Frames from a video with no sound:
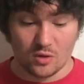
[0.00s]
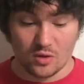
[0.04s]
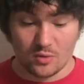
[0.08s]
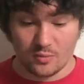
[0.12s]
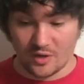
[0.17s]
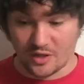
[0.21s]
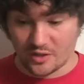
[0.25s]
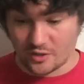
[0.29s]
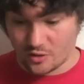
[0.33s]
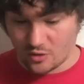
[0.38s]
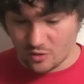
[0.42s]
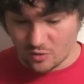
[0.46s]
what
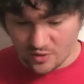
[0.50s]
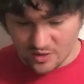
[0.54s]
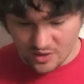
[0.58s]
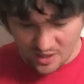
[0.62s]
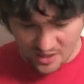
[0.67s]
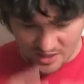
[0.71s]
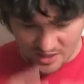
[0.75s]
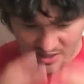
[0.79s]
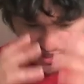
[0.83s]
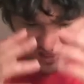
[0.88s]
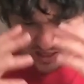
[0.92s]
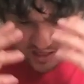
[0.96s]
am I
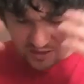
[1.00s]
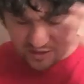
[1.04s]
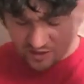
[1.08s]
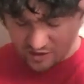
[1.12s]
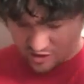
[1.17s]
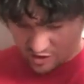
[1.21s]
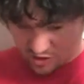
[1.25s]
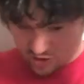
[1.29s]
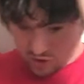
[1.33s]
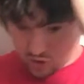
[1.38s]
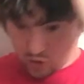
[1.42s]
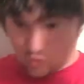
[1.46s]
doing? I can't,
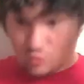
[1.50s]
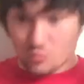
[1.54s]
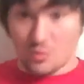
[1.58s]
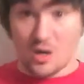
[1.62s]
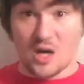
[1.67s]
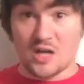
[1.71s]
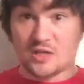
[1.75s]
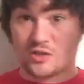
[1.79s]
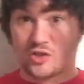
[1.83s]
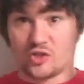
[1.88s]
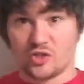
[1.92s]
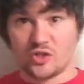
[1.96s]
this is too
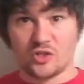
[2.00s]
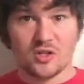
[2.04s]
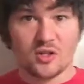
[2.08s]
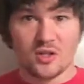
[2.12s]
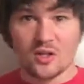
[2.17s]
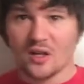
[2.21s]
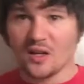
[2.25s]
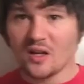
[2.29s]
much.